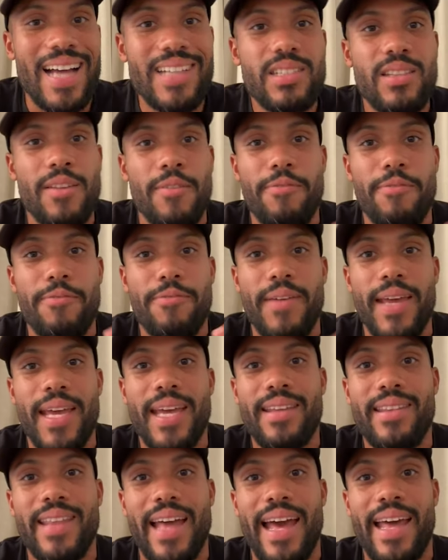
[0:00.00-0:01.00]
that's the
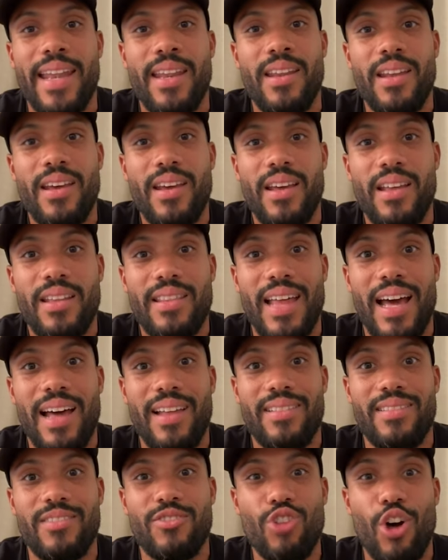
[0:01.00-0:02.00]
fear then,
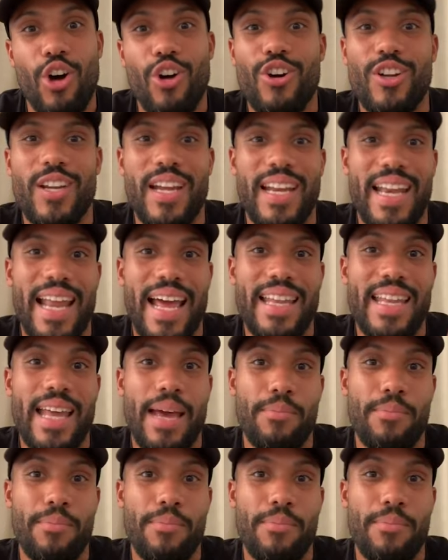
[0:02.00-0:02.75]
that not going to let